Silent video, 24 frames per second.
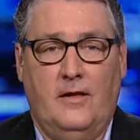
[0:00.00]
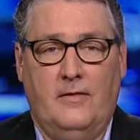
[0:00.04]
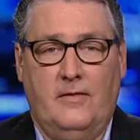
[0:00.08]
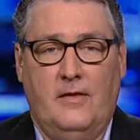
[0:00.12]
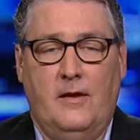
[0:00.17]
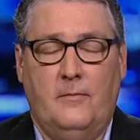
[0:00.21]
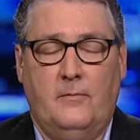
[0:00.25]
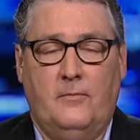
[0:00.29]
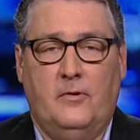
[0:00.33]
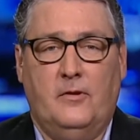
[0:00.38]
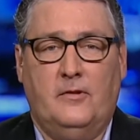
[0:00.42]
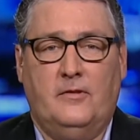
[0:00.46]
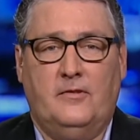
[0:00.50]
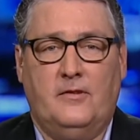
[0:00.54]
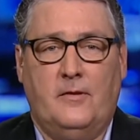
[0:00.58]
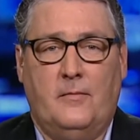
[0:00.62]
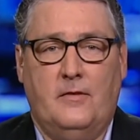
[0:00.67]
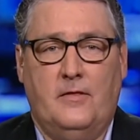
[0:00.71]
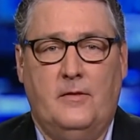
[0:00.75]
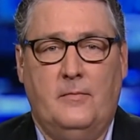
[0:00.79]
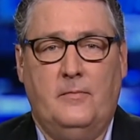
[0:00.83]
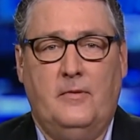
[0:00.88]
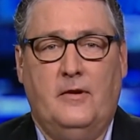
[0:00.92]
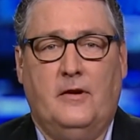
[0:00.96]
then put some
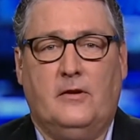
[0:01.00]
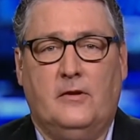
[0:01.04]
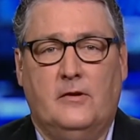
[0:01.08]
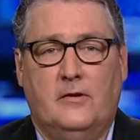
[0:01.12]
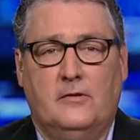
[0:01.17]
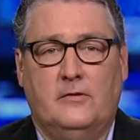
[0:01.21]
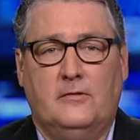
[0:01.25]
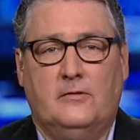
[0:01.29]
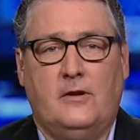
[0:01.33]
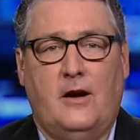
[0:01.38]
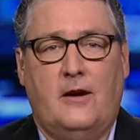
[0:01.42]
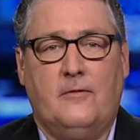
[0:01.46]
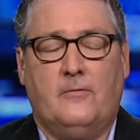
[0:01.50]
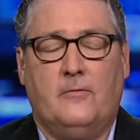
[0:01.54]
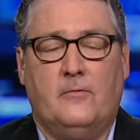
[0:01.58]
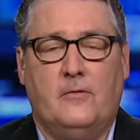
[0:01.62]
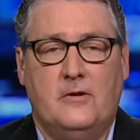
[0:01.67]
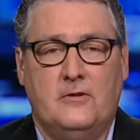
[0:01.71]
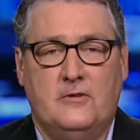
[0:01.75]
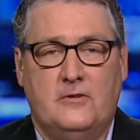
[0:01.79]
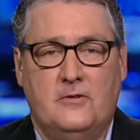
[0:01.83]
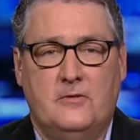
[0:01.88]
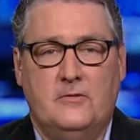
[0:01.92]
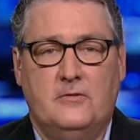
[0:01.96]
of the bigger, tougher
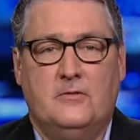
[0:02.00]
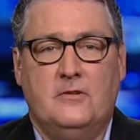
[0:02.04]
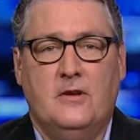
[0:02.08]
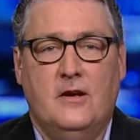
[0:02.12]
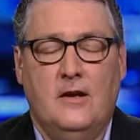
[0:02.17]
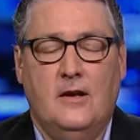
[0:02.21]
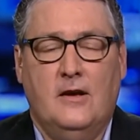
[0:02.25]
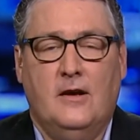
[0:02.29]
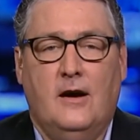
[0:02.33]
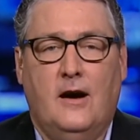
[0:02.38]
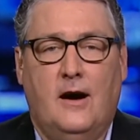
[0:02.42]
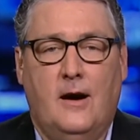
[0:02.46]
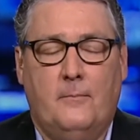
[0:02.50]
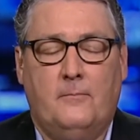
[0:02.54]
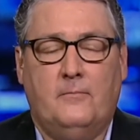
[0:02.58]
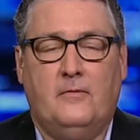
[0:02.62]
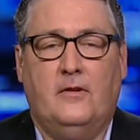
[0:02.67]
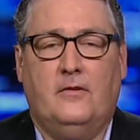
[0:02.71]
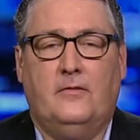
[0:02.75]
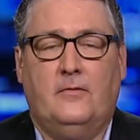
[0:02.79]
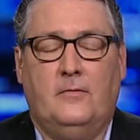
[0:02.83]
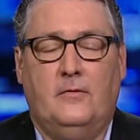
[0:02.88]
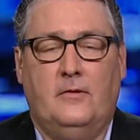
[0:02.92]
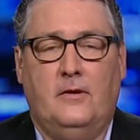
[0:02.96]
issues up
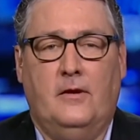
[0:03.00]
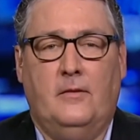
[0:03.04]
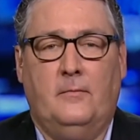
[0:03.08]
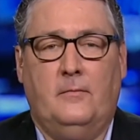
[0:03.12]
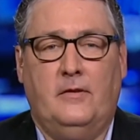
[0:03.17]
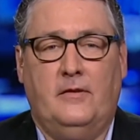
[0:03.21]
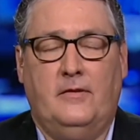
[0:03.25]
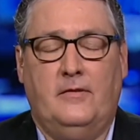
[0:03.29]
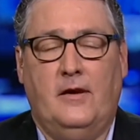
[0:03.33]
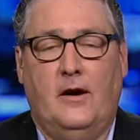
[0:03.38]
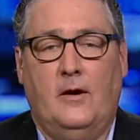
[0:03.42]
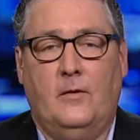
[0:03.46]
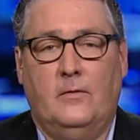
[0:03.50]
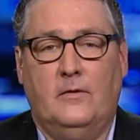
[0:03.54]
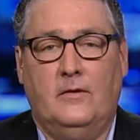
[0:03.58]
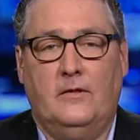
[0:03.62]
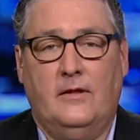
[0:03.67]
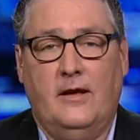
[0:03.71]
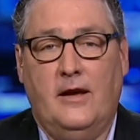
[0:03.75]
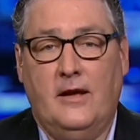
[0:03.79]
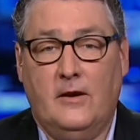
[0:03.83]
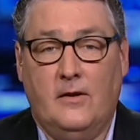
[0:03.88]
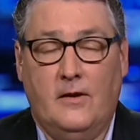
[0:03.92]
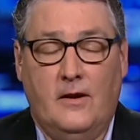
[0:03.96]
to, to be dealt with
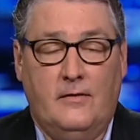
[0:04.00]
later.